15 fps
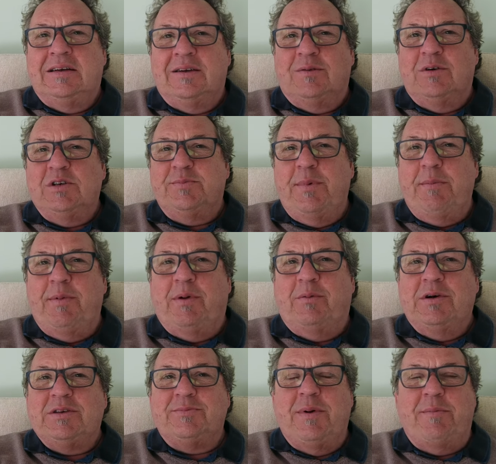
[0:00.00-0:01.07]
Always remember,
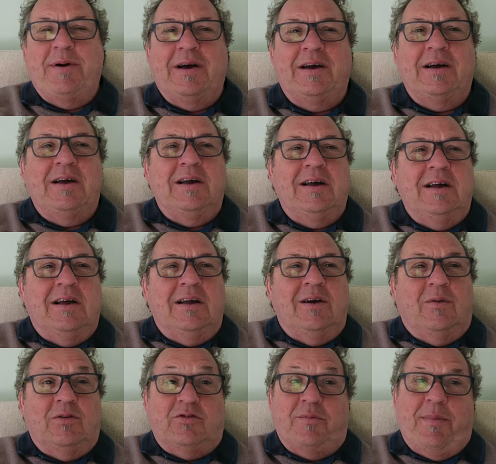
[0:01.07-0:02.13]
always remember,
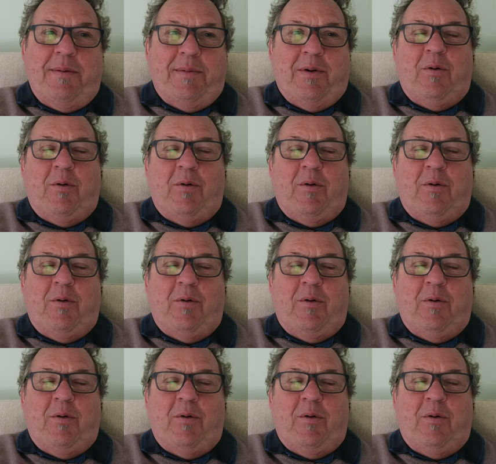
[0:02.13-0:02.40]
always remember,